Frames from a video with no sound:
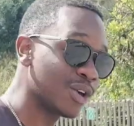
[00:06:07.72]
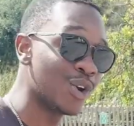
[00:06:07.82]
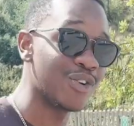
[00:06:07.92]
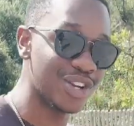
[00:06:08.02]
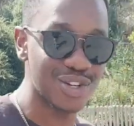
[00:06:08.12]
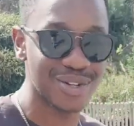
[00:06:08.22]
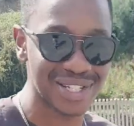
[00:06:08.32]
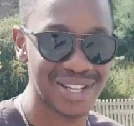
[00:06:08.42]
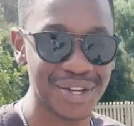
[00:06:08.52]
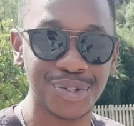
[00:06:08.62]
an original
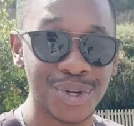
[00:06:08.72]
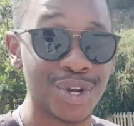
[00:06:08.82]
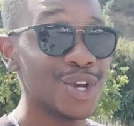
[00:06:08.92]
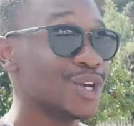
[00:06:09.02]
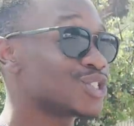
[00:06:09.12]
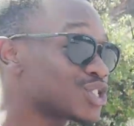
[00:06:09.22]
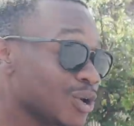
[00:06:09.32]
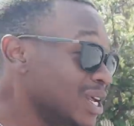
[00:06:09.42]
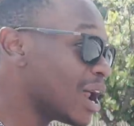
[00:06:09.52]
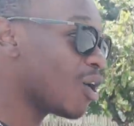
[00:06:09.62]
CS hood. So
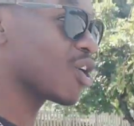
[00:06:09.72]
did our